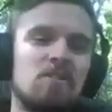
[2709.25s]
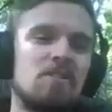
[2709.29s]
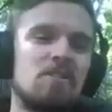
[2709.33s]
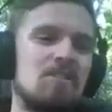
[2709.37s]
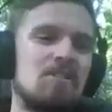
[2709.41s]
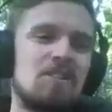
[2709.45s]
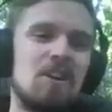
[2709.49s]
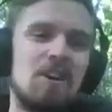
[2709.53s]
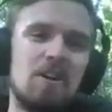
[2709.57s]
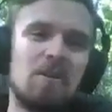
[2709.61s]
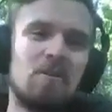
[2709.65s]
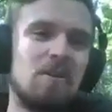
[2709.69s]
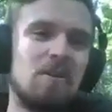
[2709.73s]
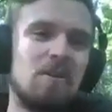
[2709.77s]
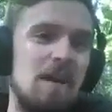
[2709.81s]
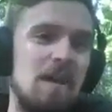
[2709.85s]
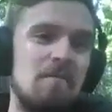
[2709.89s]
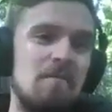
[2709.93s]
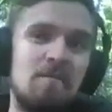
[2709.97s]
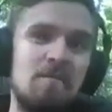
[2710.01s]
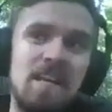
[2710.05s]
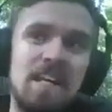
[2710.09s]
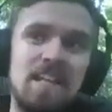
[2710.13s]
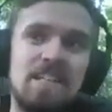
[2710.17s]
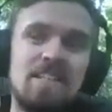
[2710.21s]
going to start going
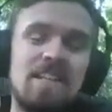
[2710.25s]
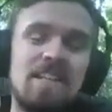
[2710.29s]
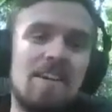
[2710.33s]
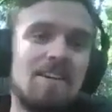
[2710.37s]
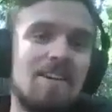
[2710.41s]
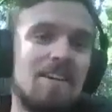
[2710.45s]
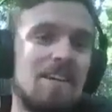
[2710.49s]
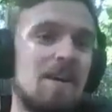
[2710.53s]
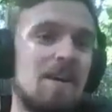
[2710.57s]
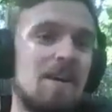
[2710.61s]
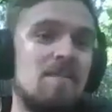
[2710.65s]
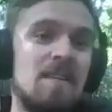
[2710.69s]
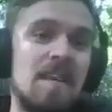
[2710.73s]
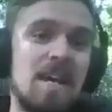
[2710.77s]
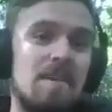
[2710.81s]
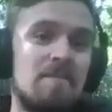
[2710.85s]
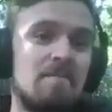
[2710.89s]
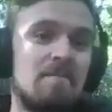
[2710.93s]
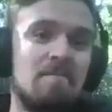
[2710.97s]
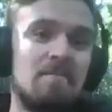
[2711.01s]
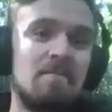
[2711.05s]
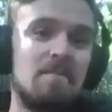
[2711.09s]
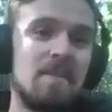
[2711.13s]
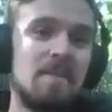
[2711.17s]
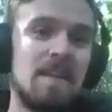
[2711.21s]
up. It's not going to come
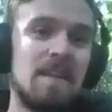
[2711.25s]
down.